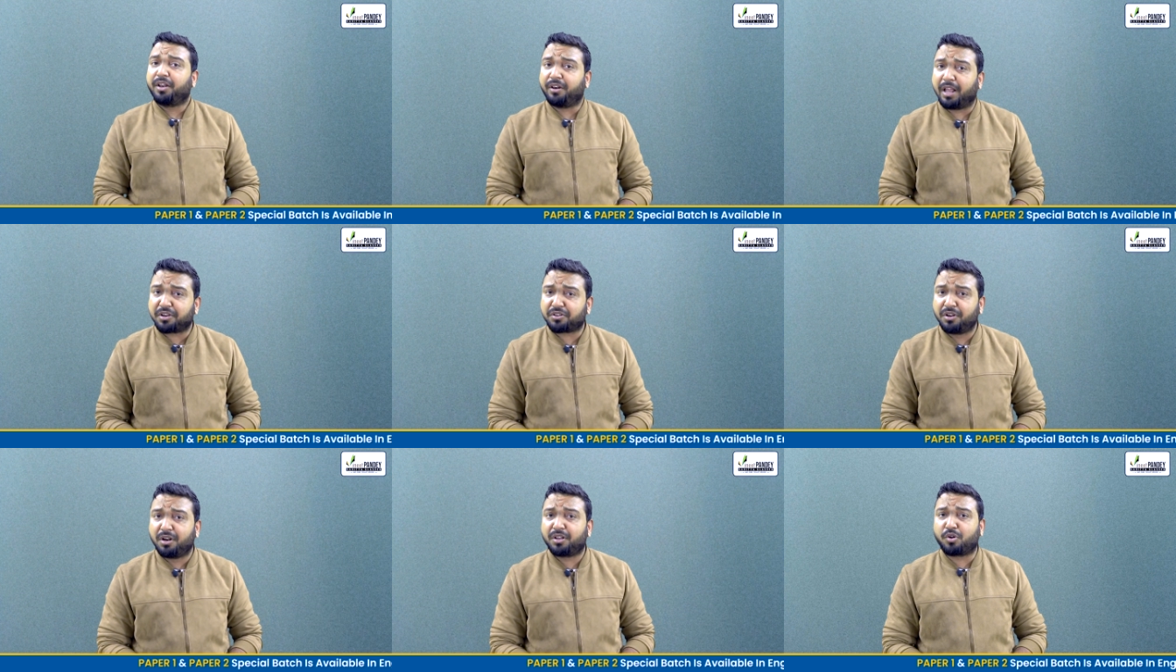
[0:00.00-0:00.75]

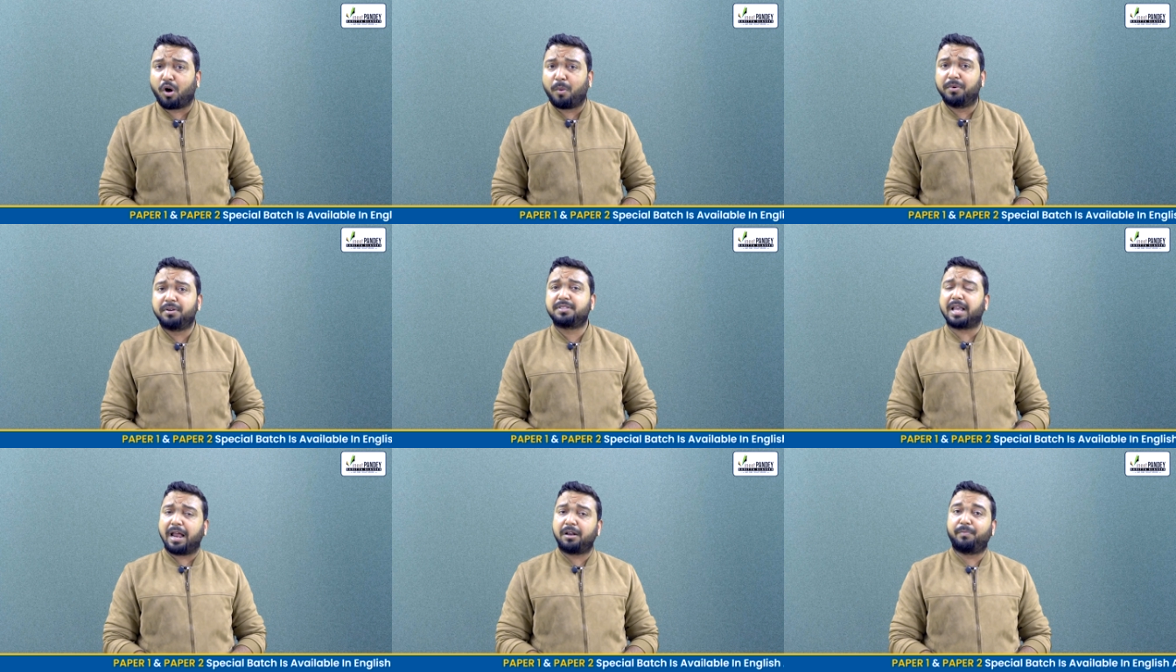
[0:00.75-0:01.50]
national
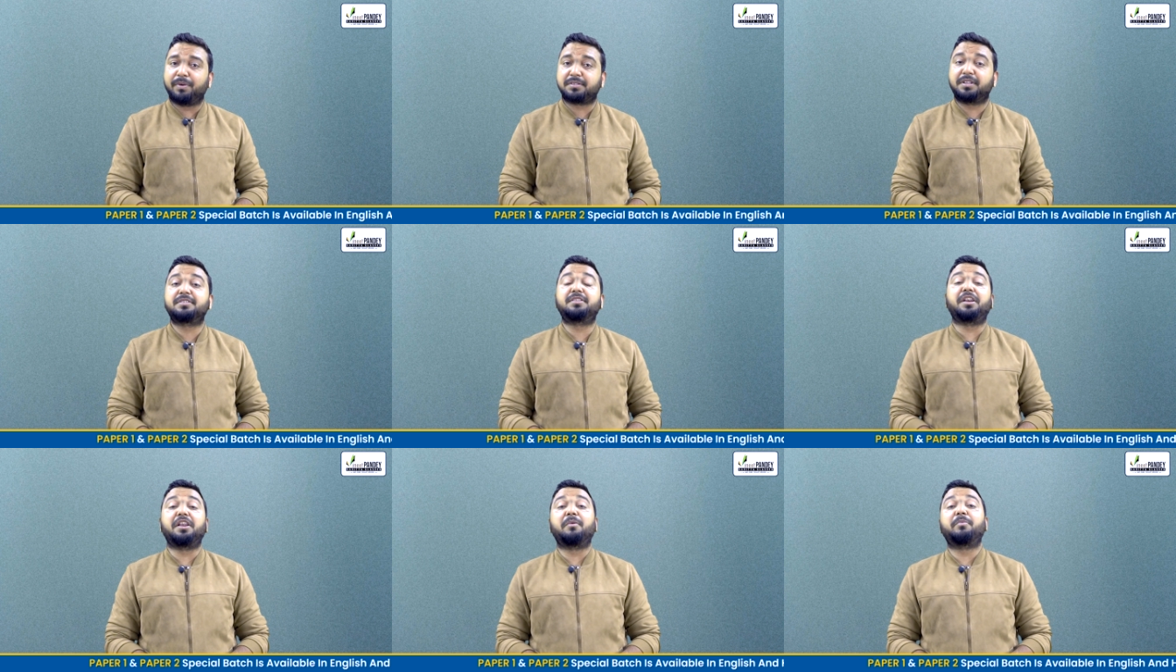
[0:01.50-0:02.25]
commerce and business,
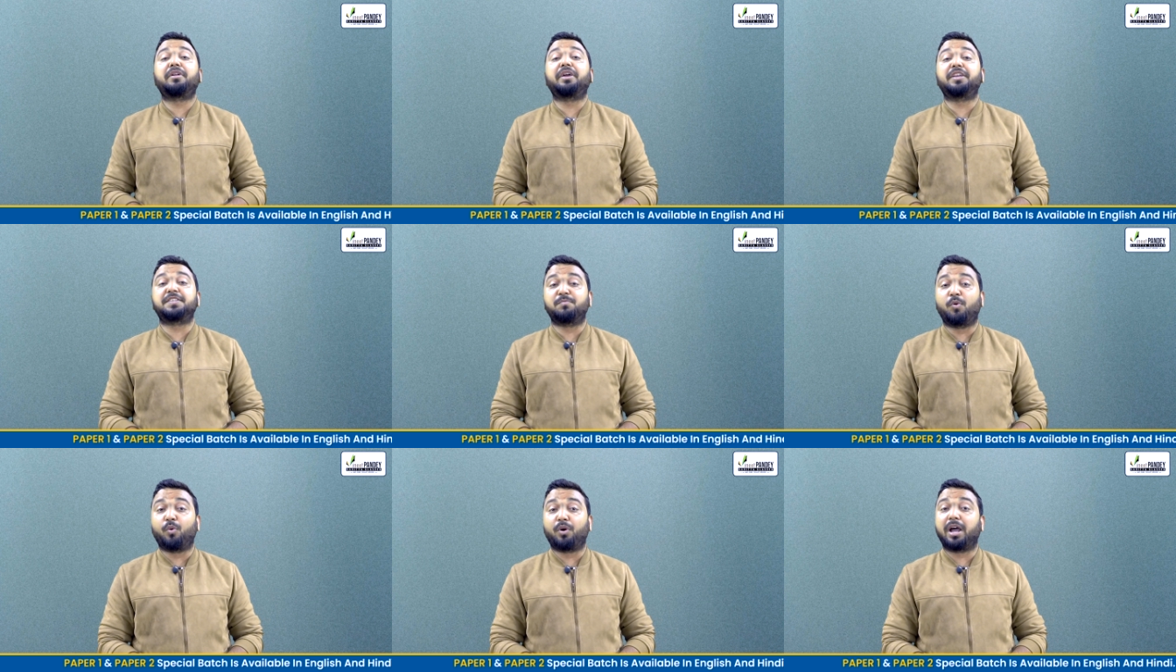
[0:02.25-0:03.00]
the number is
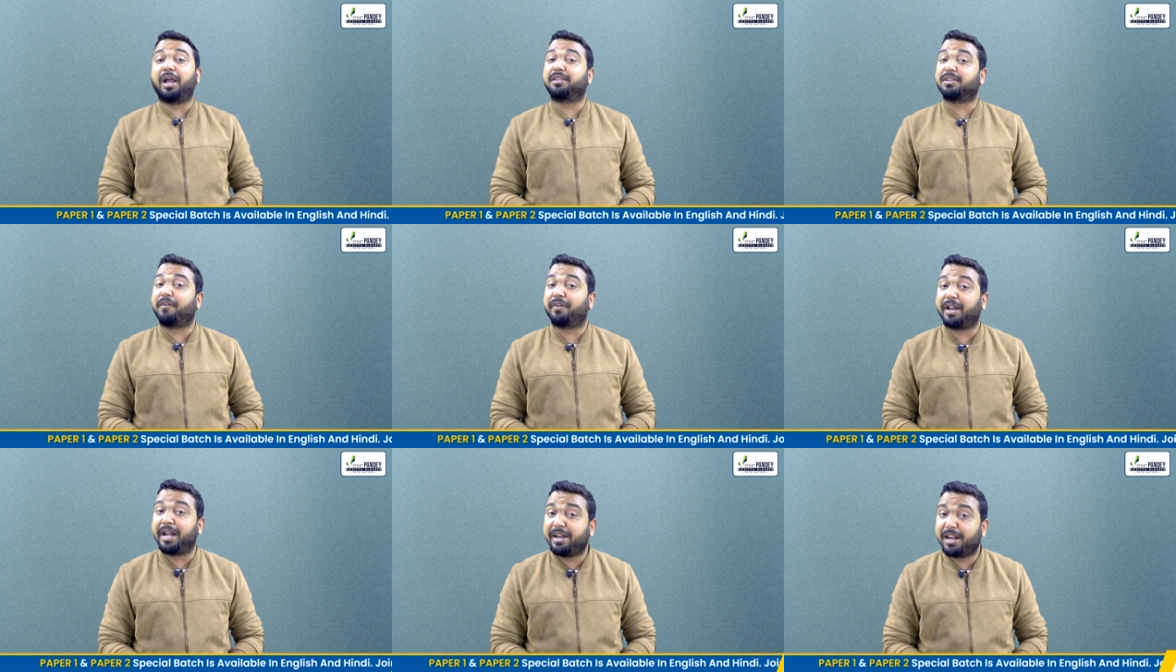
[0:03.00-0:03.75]
more as
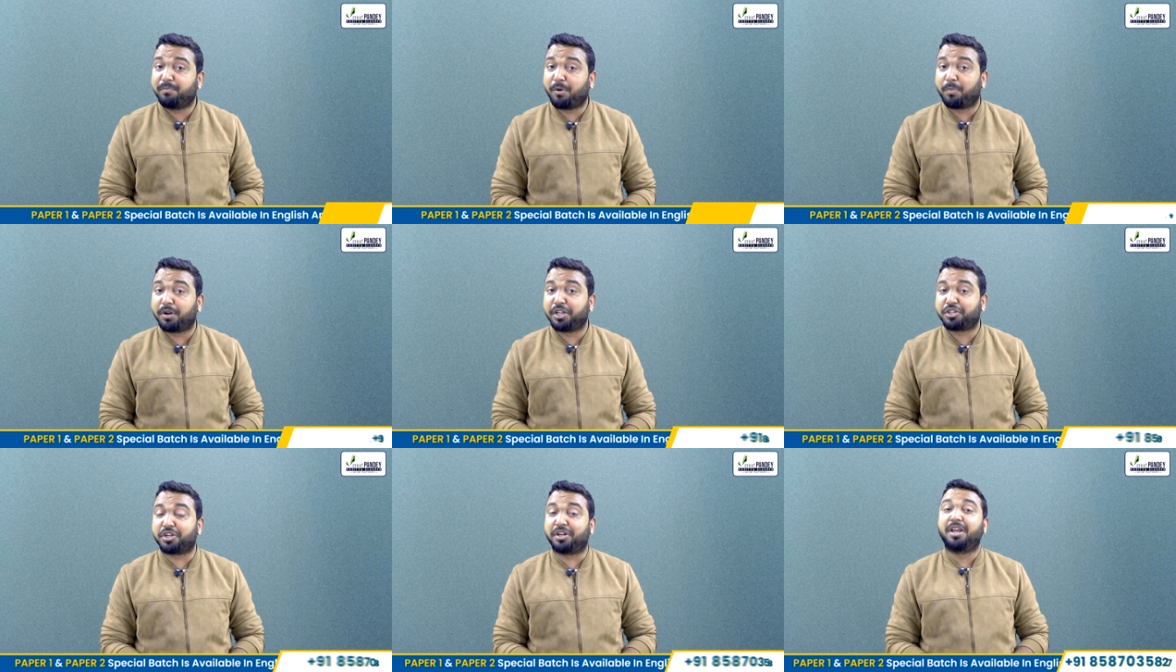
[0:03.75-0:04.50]
our Indian
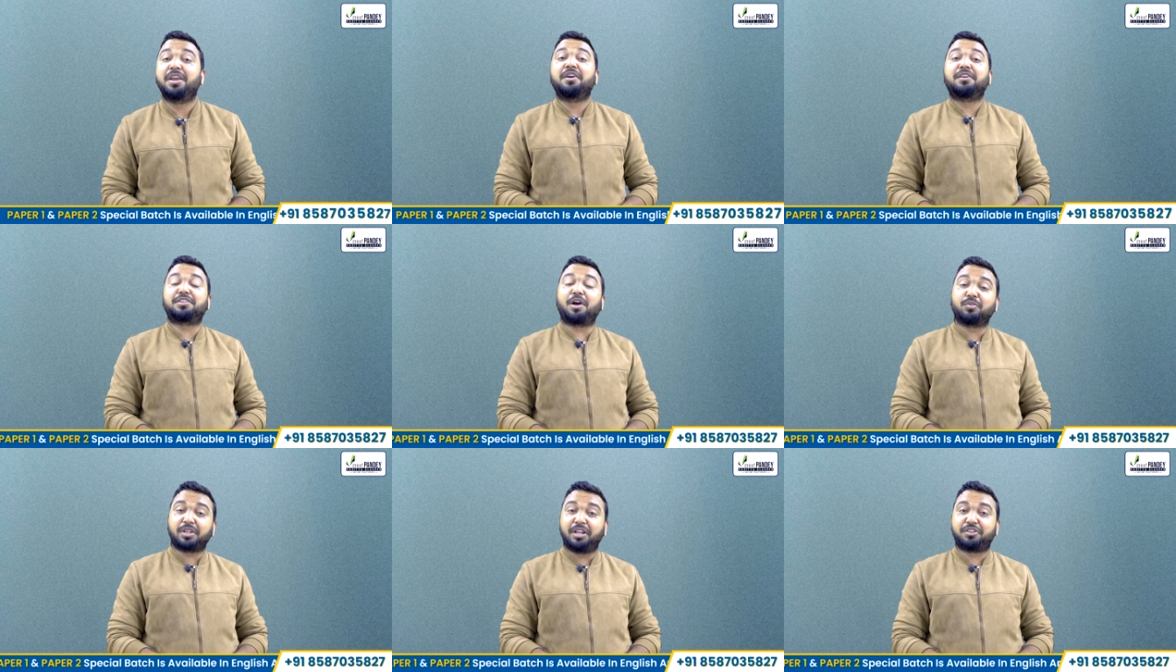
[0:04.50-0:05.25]
population,
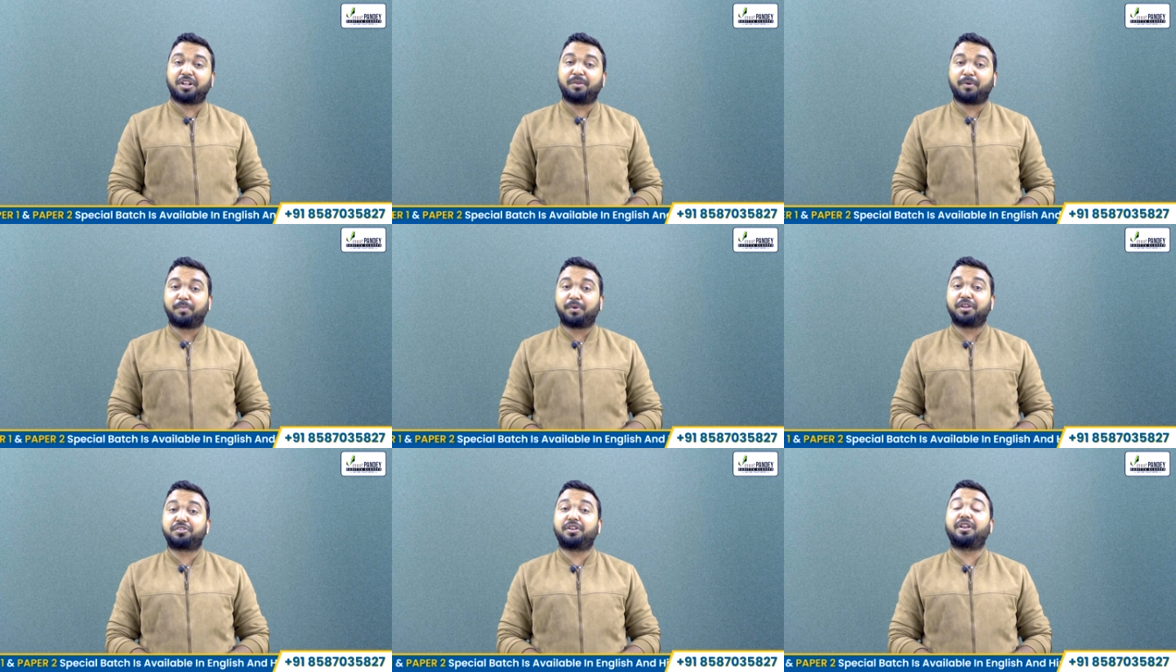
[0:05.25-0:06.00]
South Asian
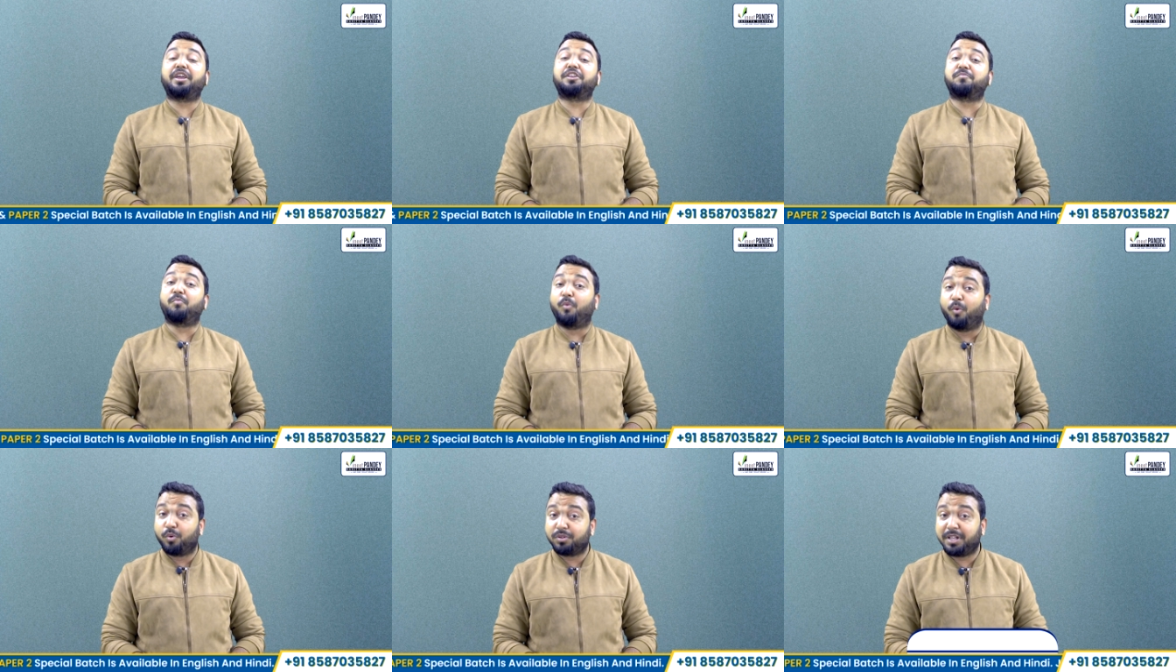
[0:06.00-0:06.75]
population is
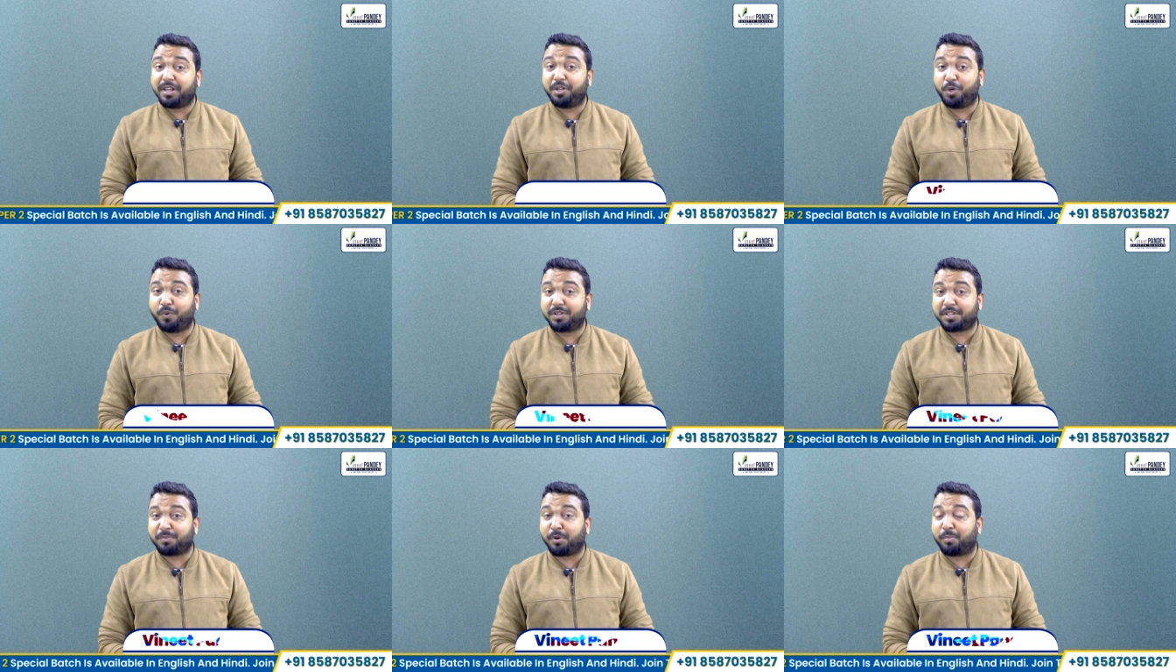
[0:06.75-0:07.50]
more than
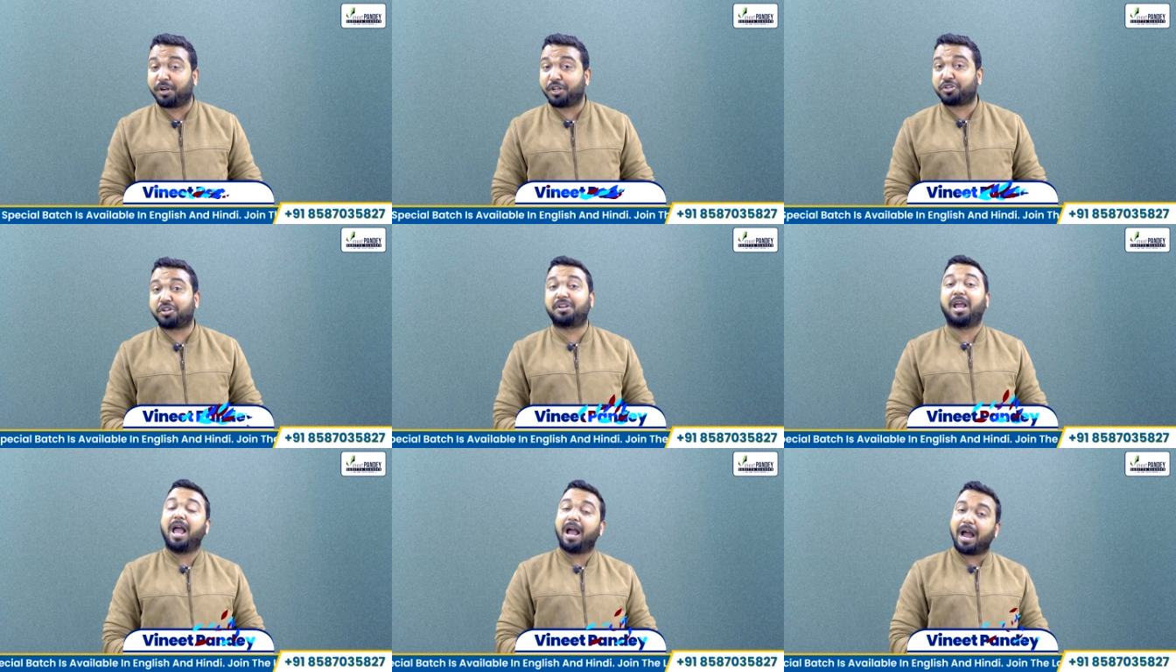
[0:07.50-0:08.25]
USA
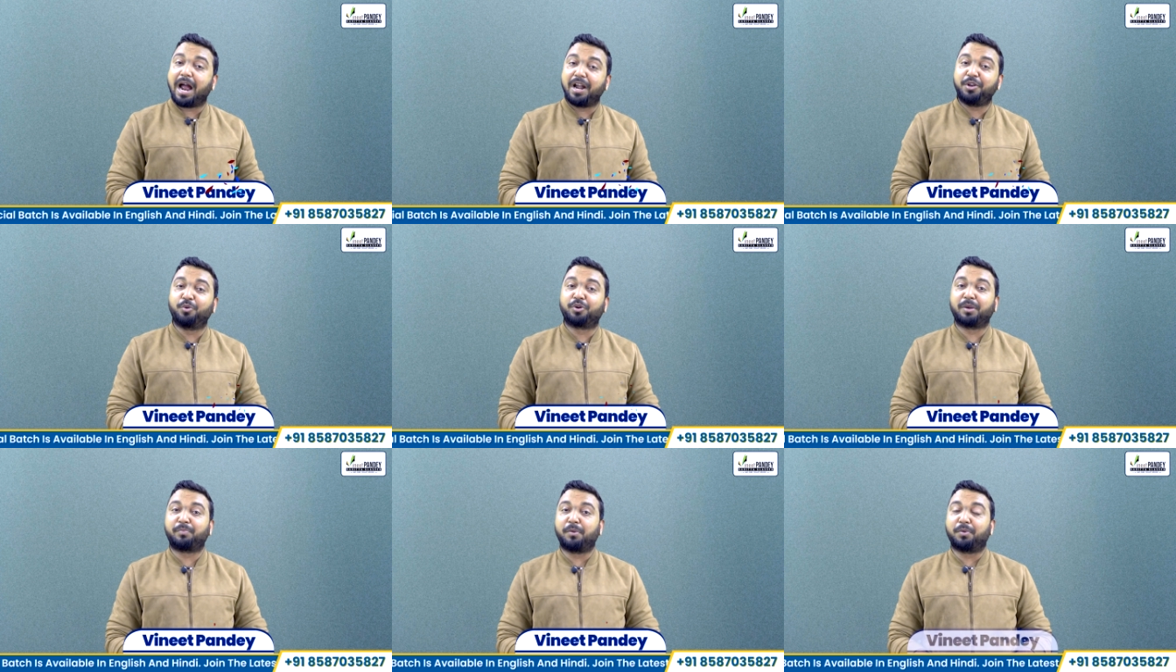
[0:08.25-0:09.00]
population and
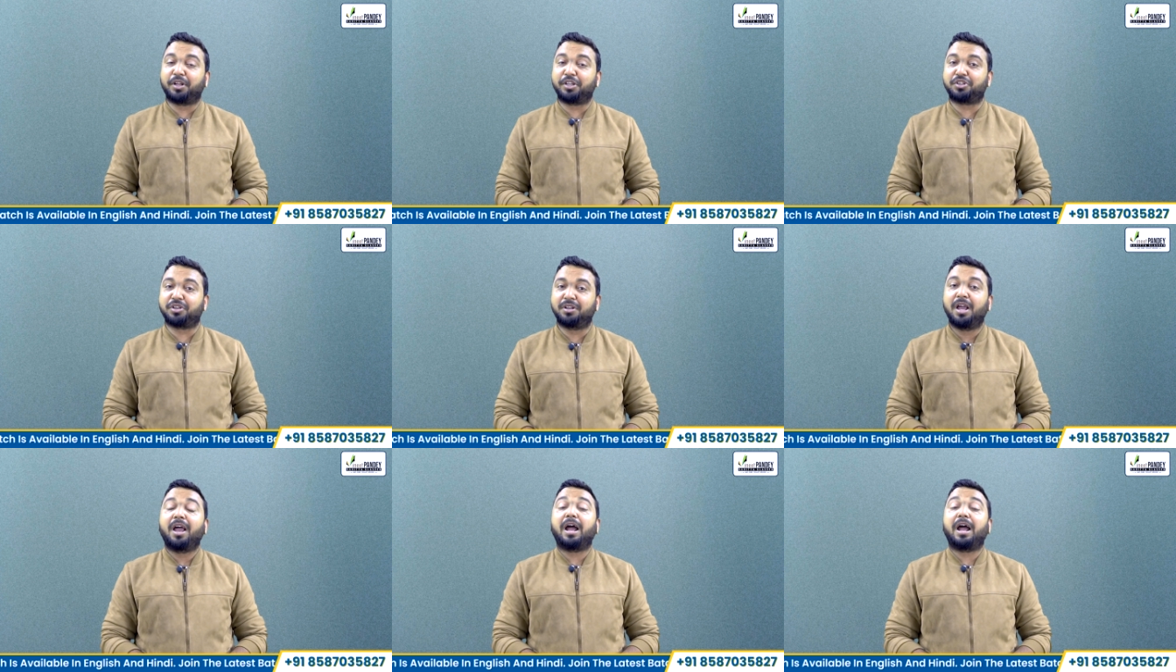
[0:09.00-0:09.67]
UK population.